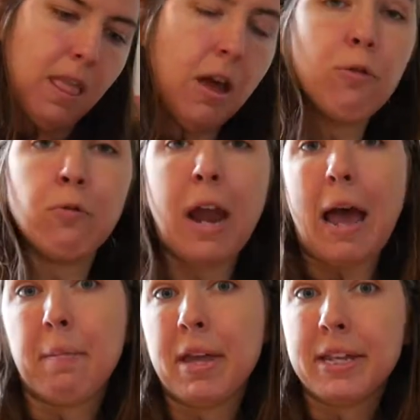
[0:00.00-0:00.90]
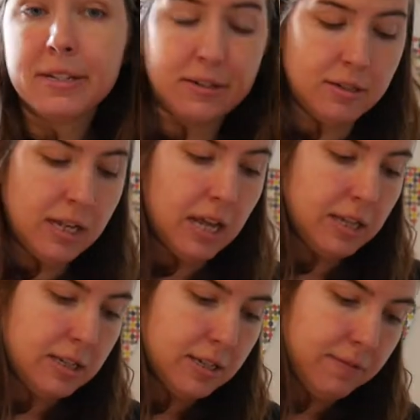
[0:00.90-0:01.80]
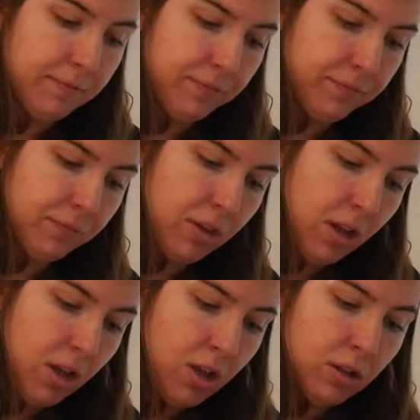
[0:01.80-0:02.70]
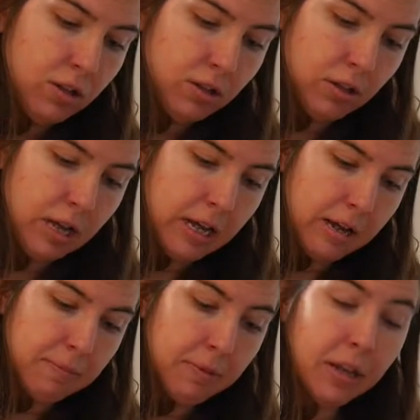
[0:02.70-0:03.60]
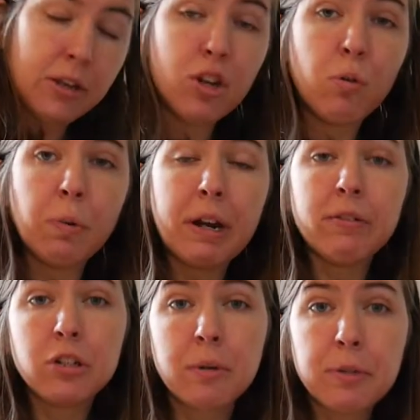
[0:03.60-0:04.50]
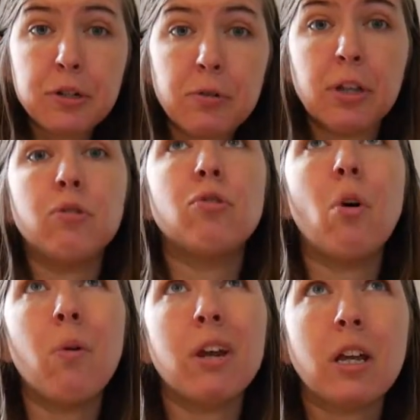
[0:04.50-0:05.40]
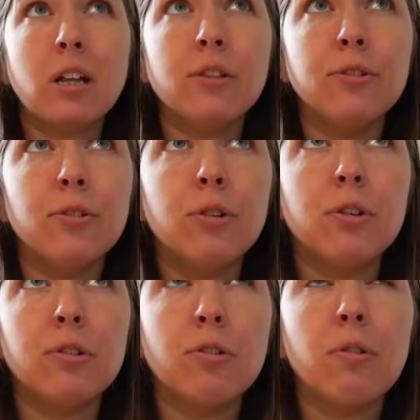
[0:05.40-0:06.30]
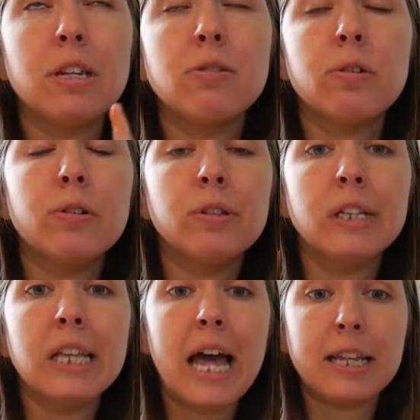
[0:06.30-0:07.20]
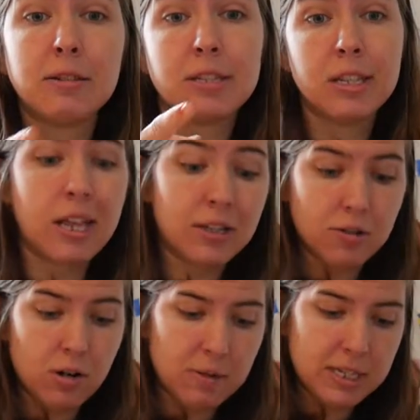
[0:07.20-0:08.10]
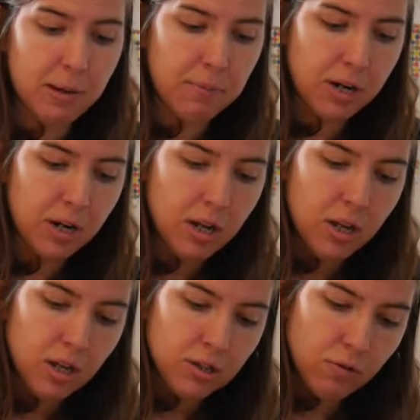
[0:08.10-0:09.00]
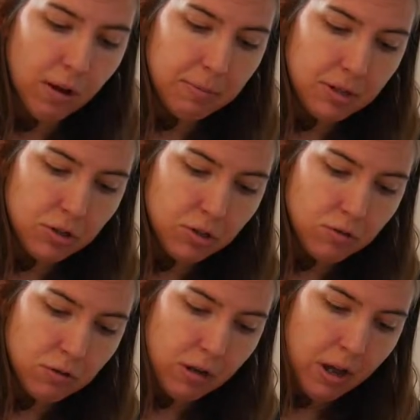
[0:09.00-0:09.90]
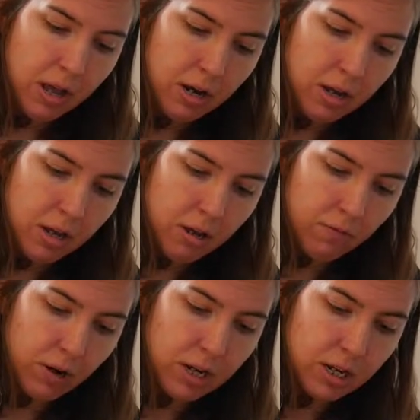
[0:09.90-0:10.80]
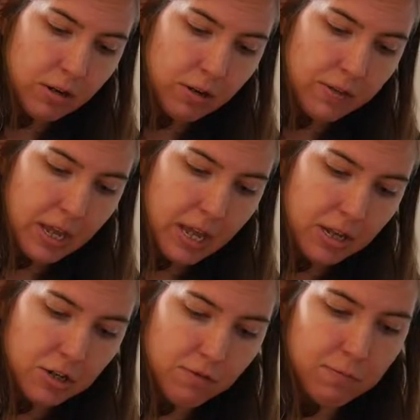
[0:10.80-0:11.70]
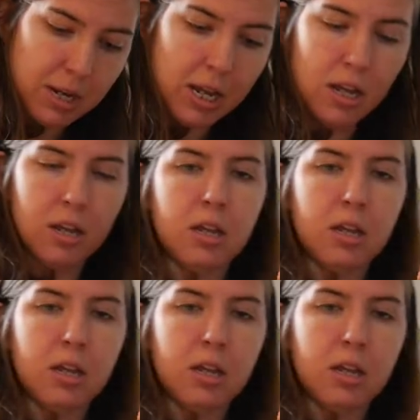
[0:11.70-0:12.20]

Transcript: a rabbit next. Um, and whatever shape you're doing, you don't want to include, you don't need to include the legs because the legs are going to be separate. So I'm going to just draw it right here on the edge of my